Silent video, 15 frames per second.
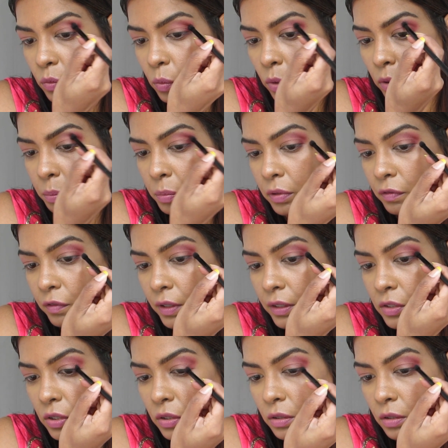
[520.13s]
One
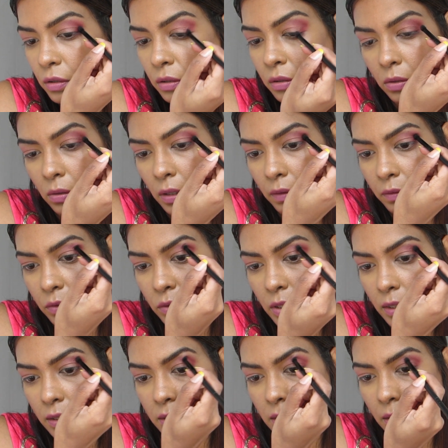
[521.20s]
perfection, you'll have to
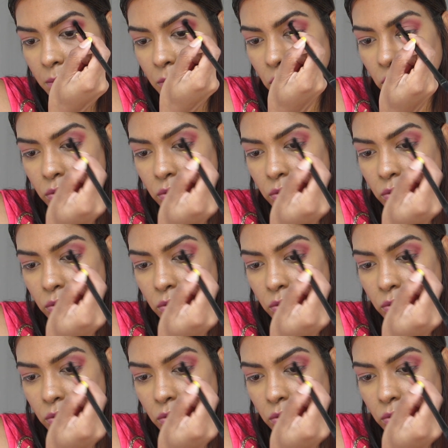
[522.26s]
take time,